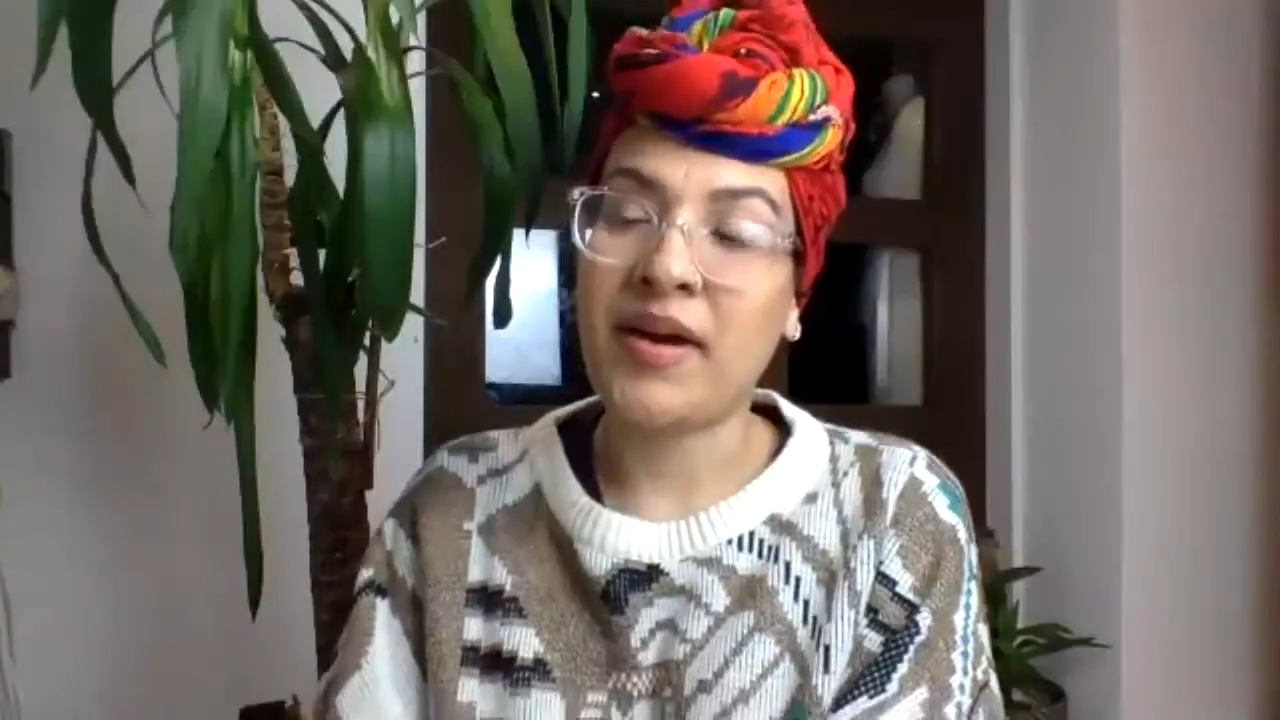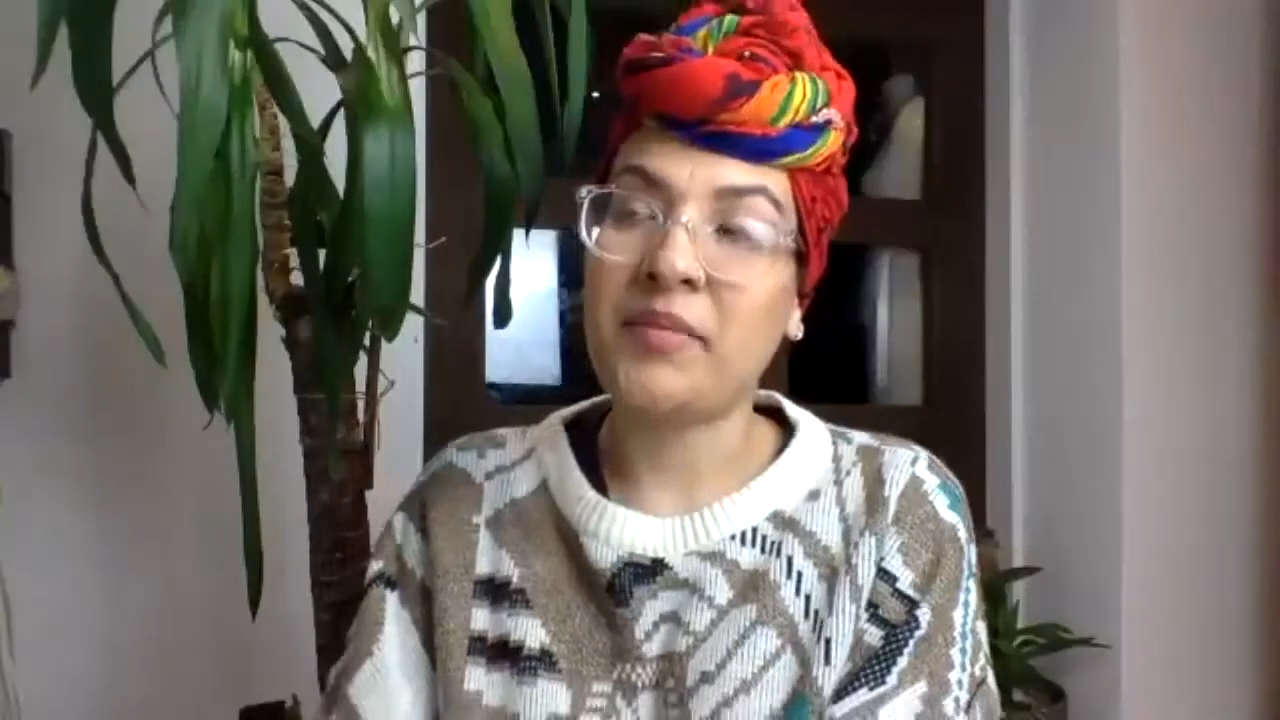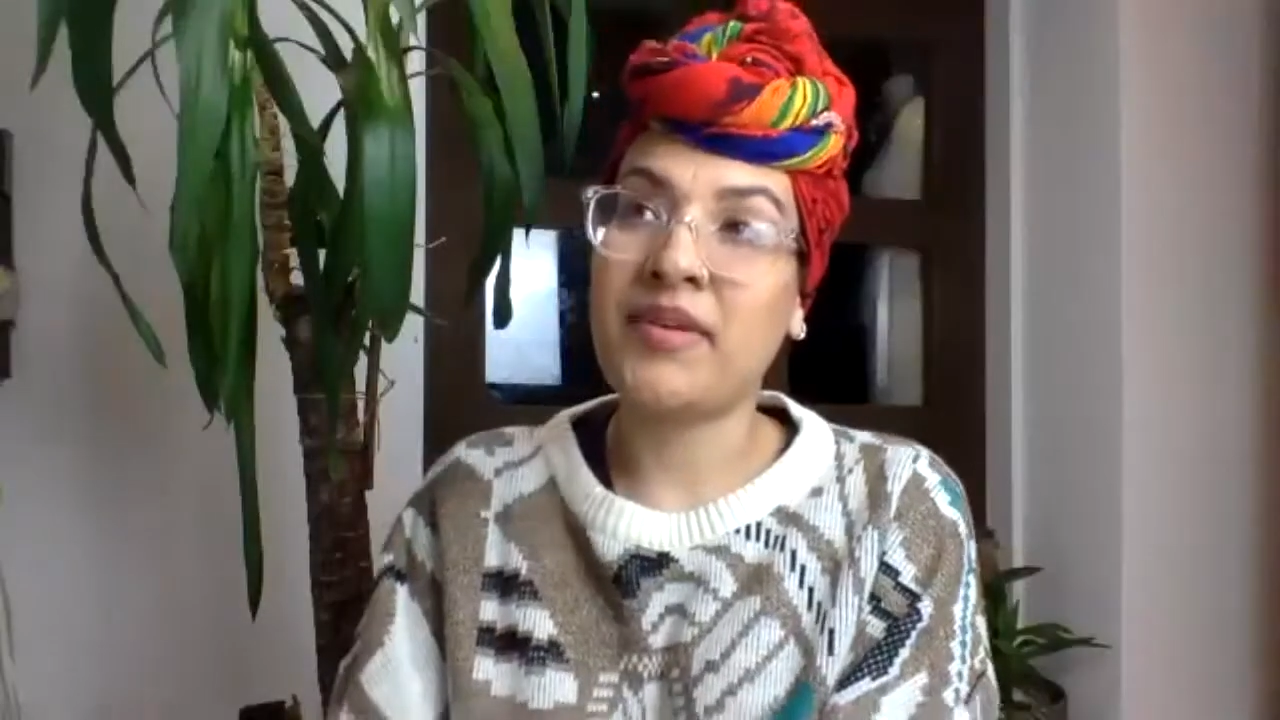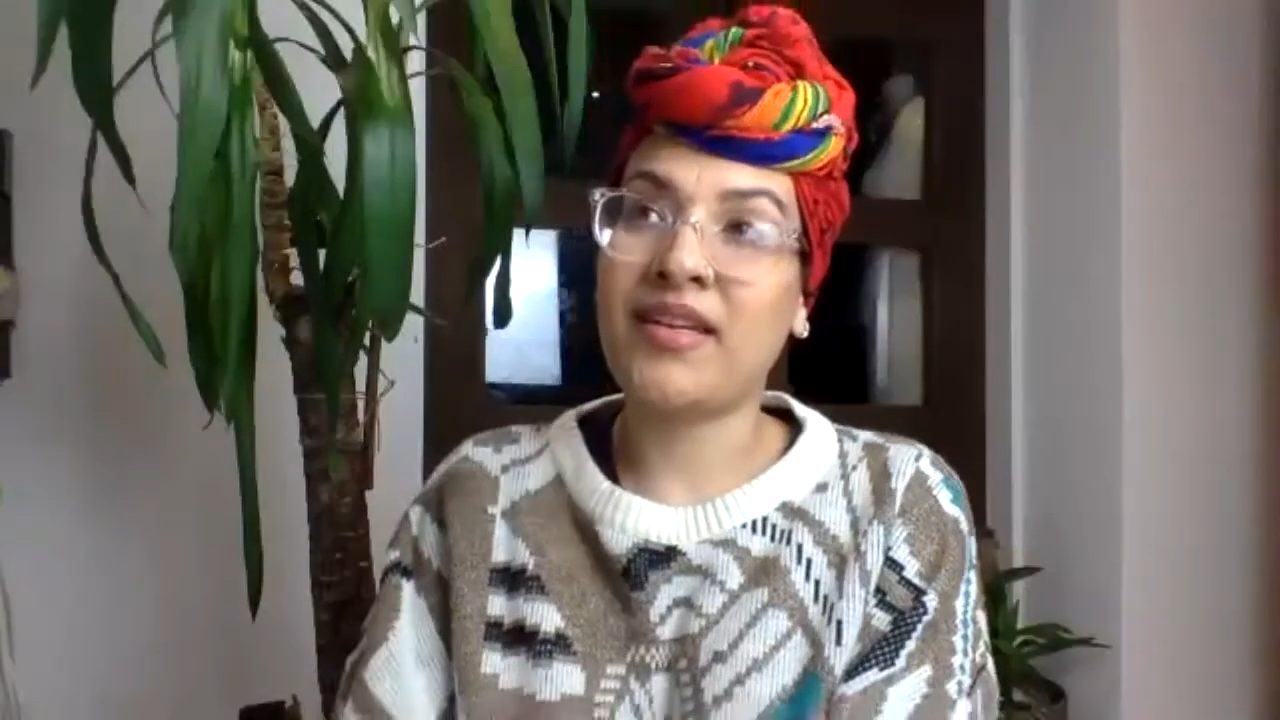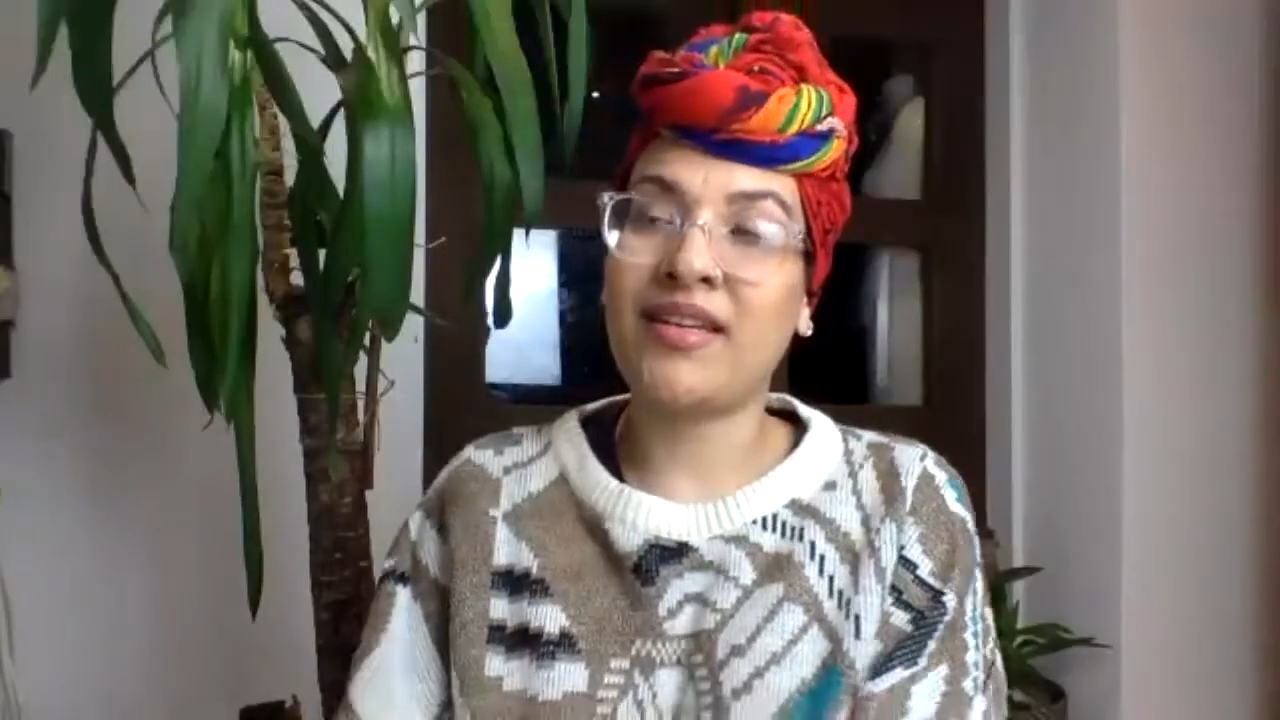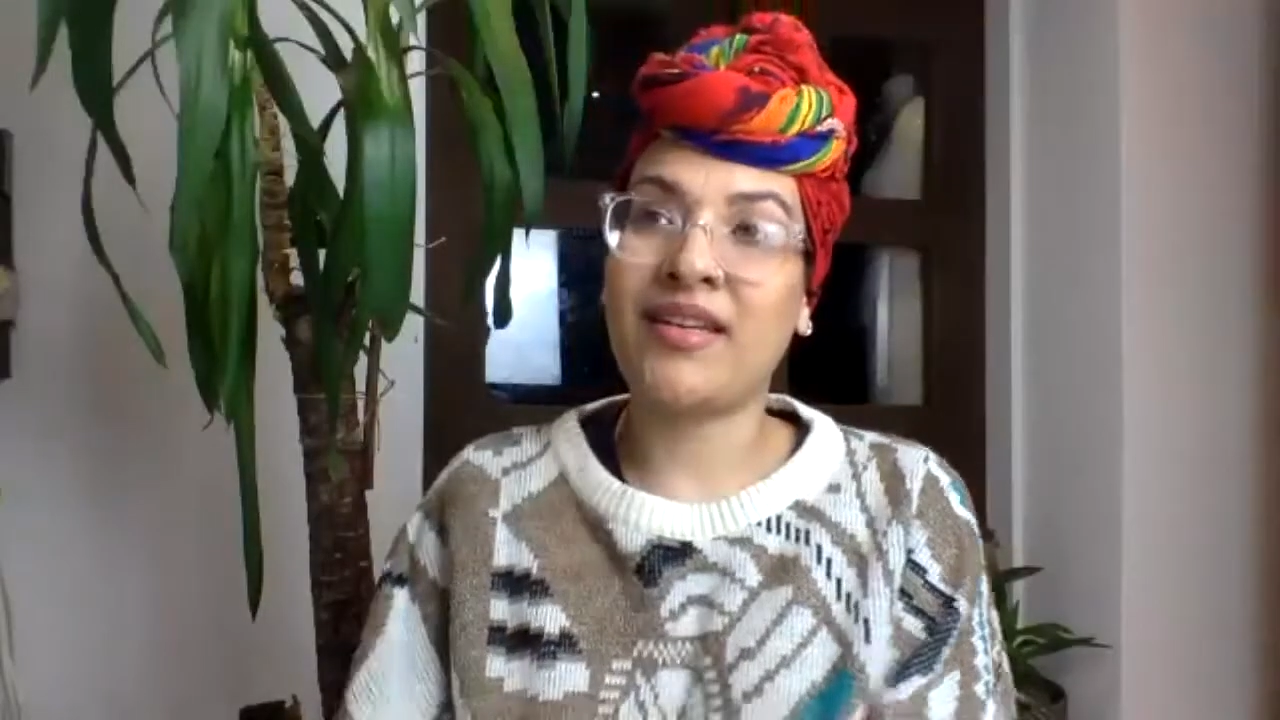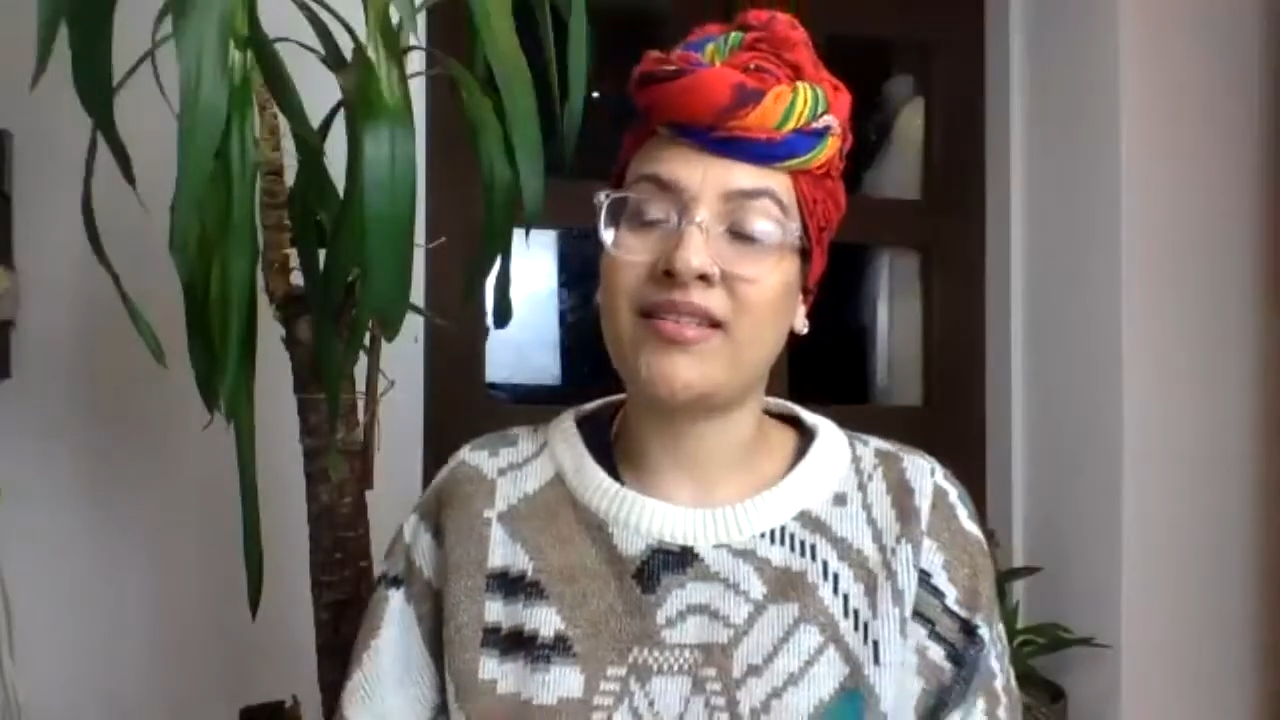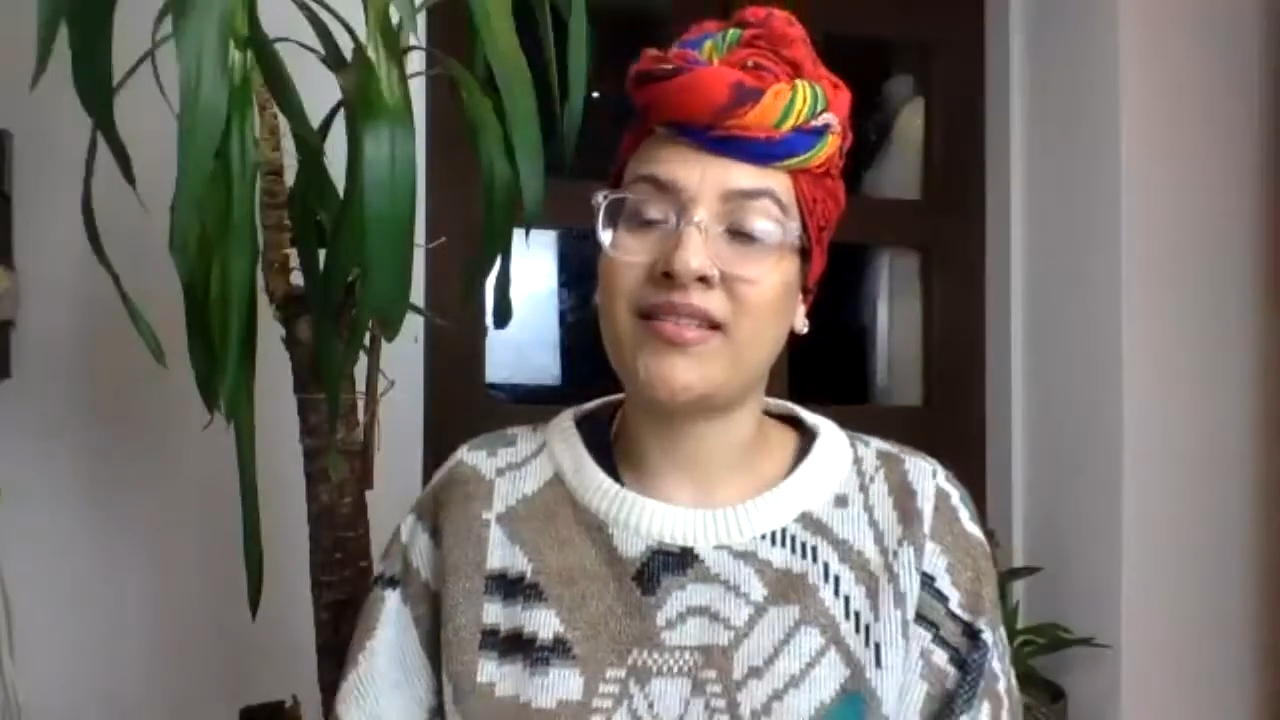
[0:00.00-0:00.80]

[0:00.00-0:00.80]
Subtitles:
mean, it's